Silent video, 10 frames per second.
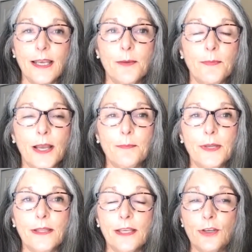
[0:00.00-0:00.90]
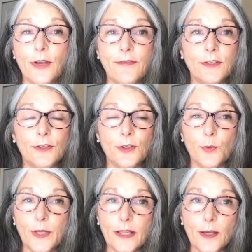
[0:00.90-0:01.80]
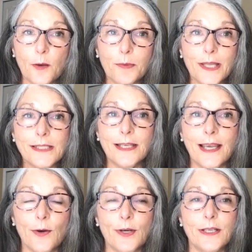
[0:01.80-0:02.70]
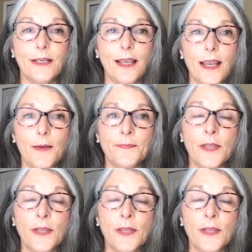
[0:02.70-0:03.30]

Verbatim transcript: It might be that you have to do your weekly home blessing hour today.